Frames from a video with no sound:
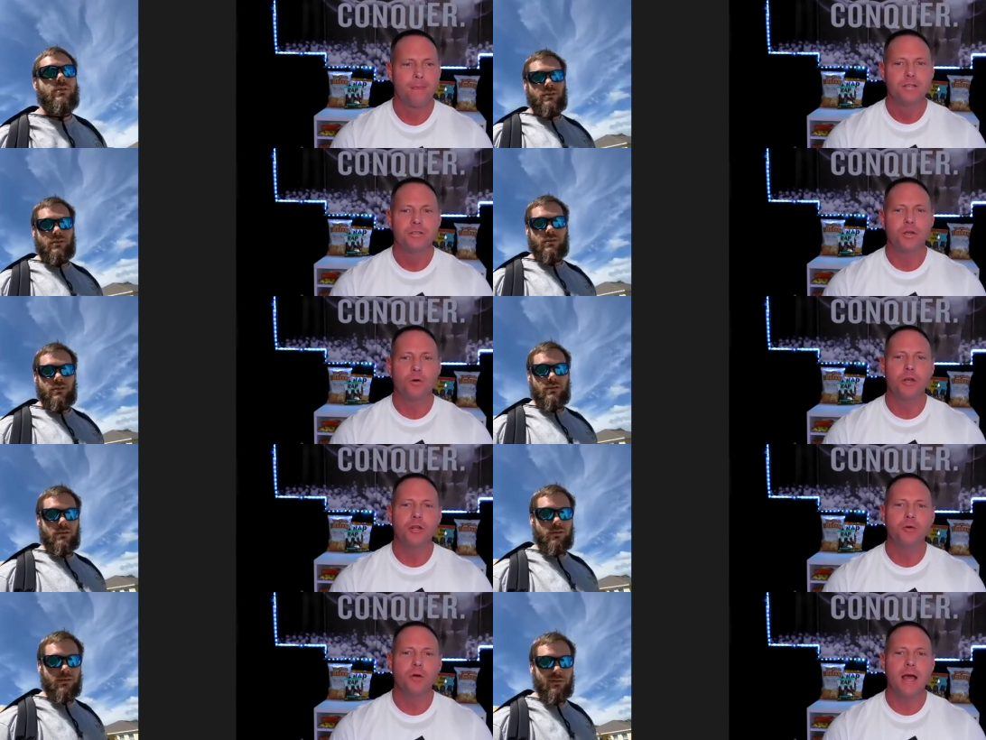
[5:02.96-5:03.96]
Speaker 1: So when
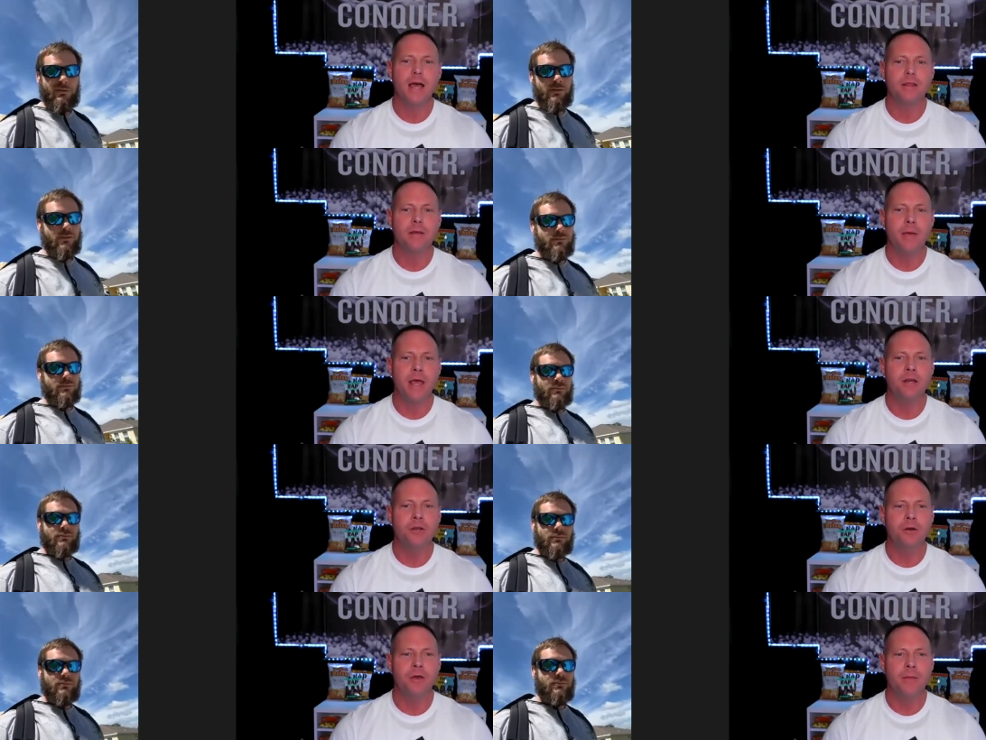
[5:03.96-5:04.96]
you were at the main
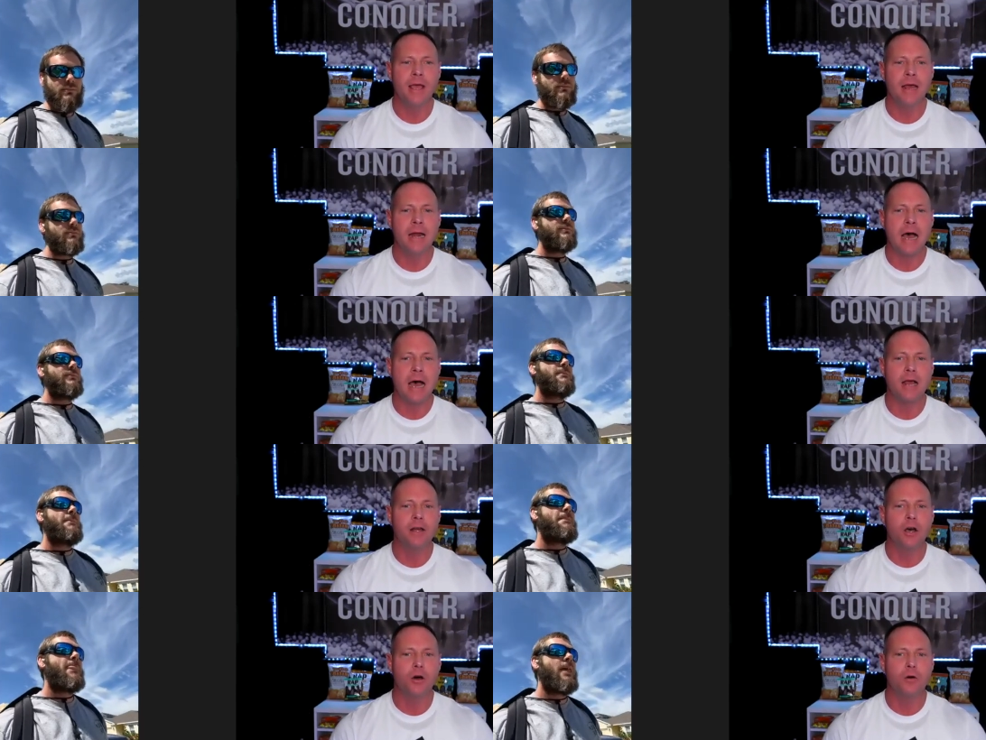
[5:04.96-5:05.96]
unit, man, I
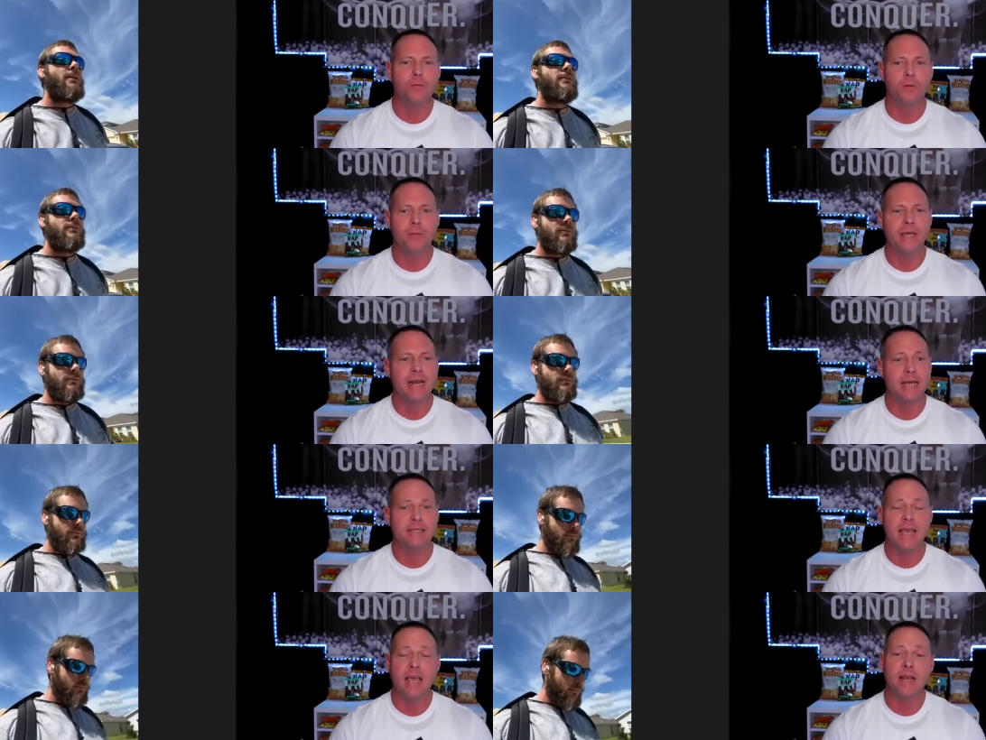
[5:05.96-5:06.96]
know from being at
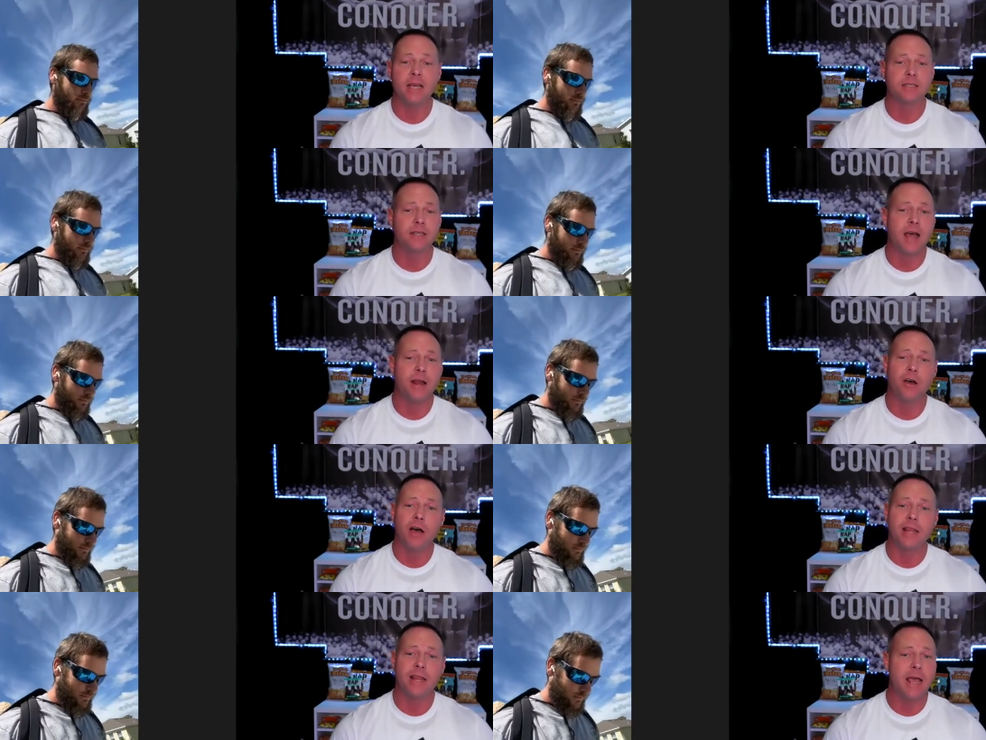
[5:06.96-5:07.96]
the annex, and I know
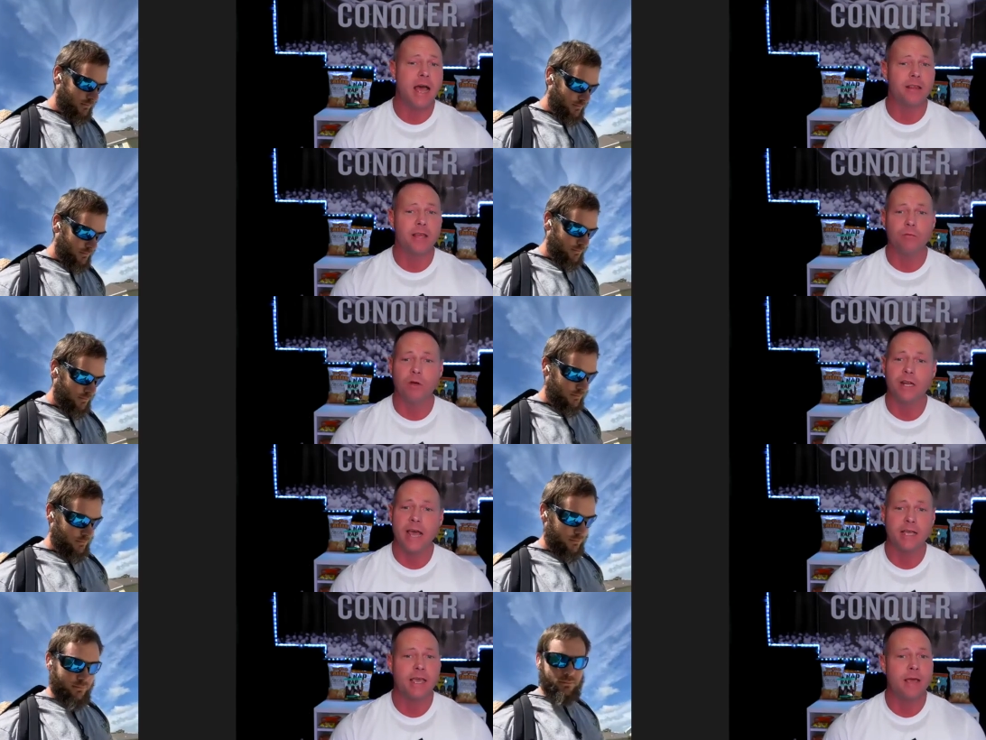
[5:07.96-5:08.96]
how that how they run
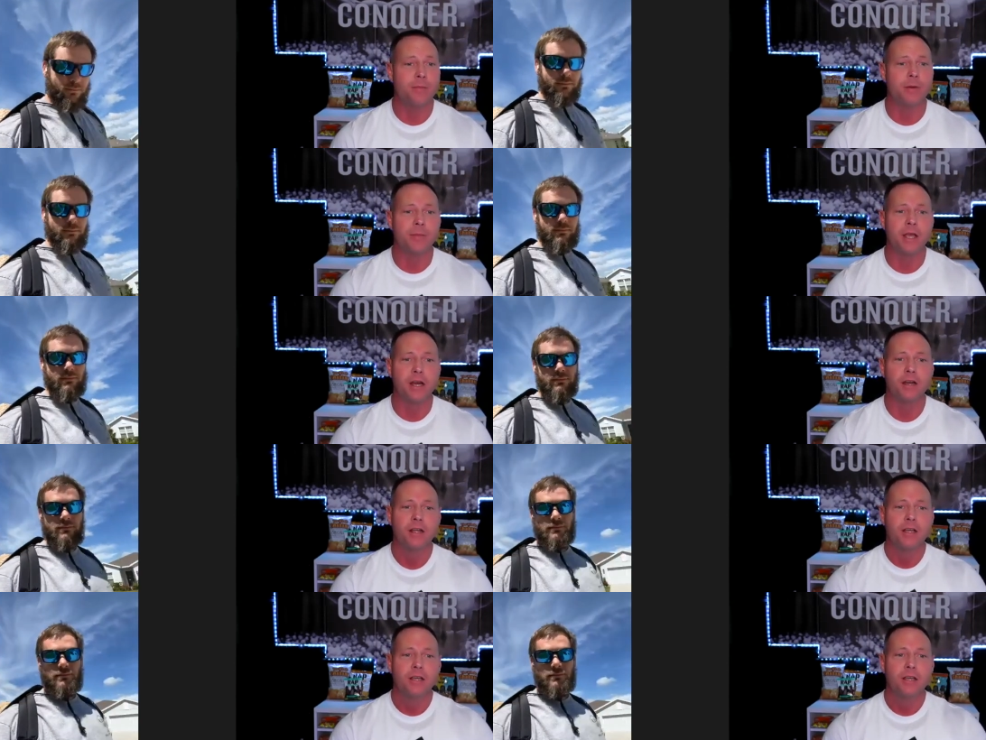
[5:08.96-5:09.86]
that camp up there.